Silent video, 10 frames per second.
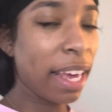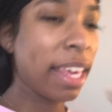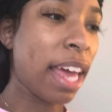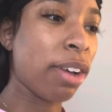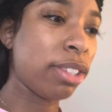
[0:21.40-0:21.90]

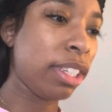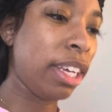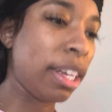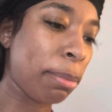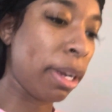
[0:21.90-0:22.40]
y'all see
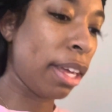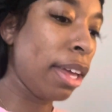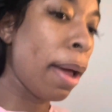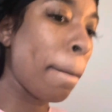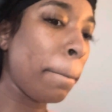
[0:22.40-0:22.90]
in a minute.
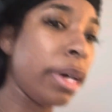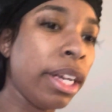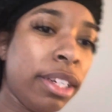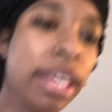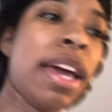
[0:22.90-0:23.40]

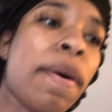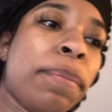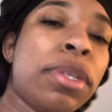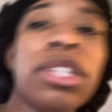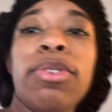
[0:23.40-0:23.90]
But yeah,
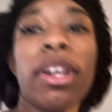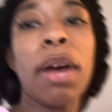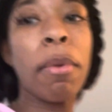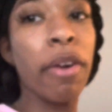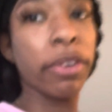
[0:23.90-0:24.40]
she's gonna
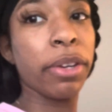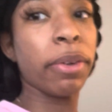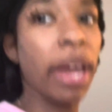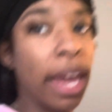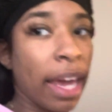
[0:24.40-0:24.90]
come over
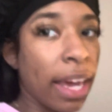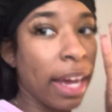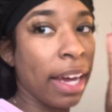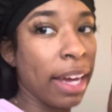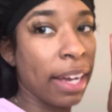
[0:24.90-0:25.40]

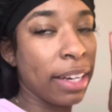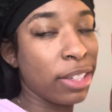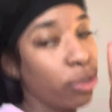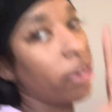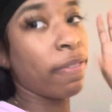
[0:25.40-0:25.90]
and she's
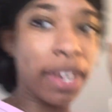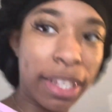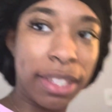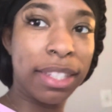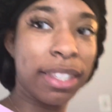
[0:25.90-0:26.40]
gonna
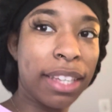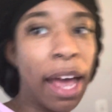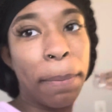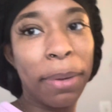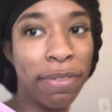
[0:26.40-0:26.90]
fix,
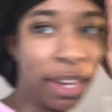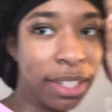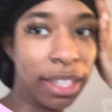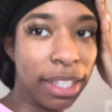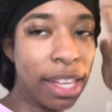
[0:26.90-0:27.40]
help me fix
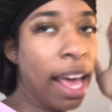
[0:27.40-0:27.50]
this.